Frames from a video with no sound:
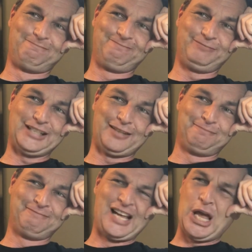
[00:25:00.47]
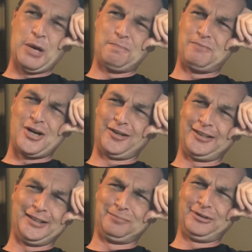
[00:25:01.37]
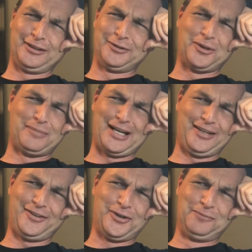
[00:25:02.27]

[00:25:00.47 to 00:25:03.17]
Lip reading: yeah, I'm not going to get political about it, though.